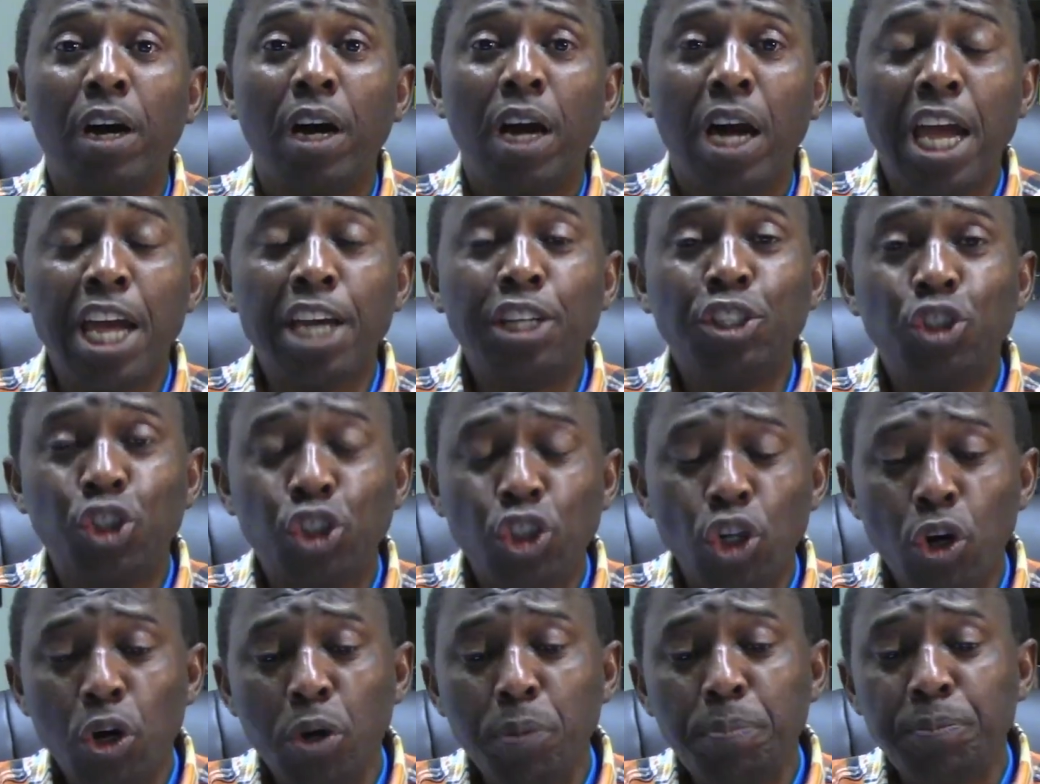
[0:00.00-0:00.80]
And
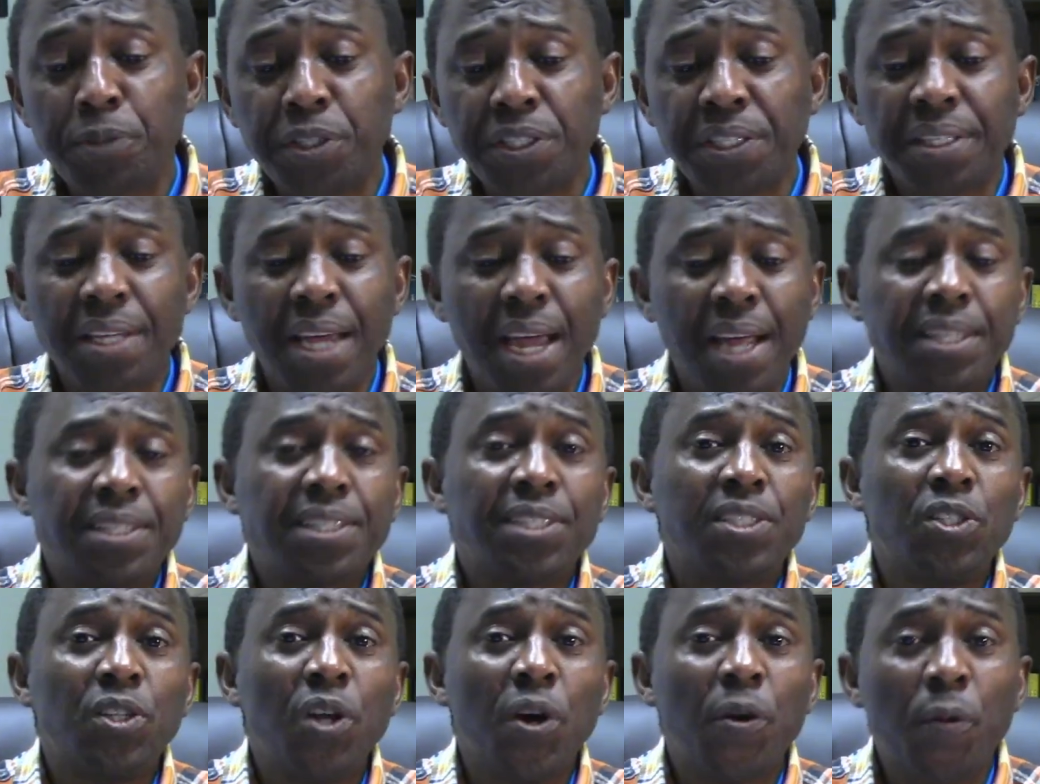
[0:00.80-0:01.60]
Job
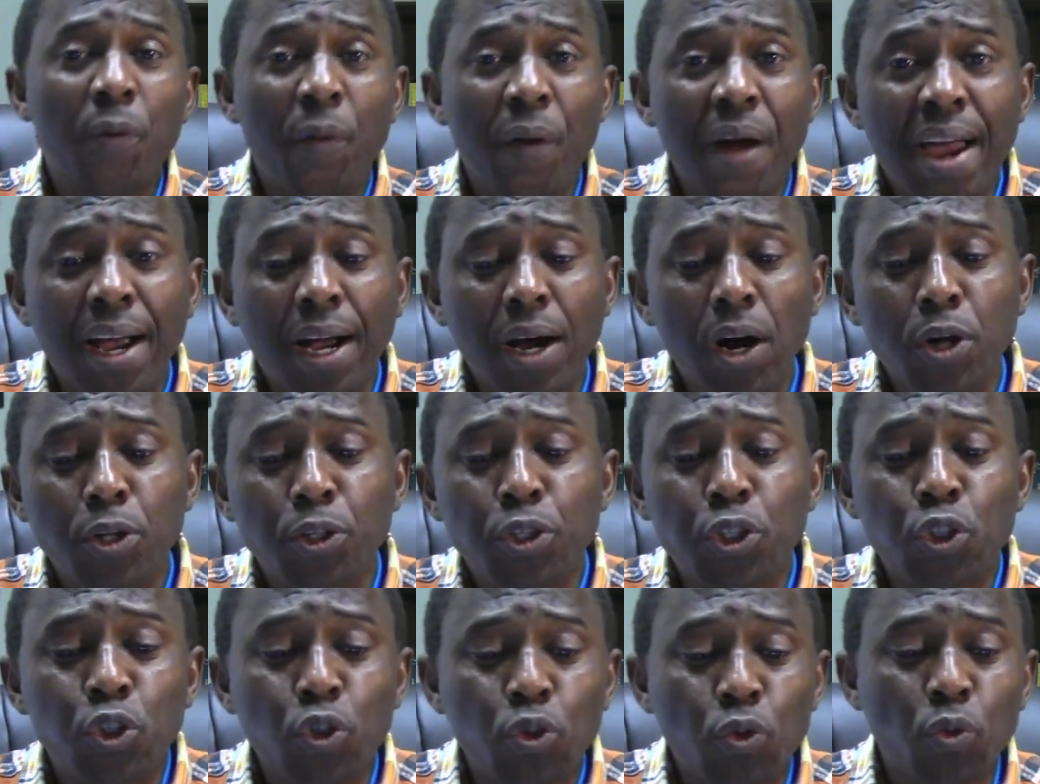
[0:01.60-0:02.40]
sets the
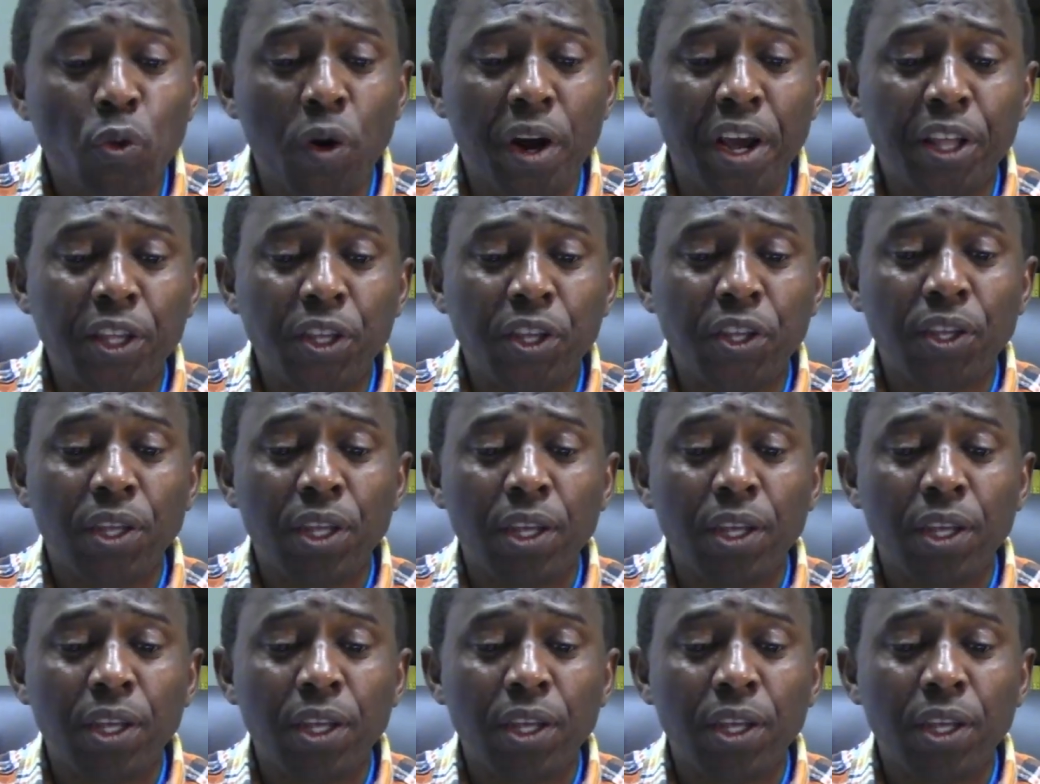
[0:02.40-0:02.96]
record straight,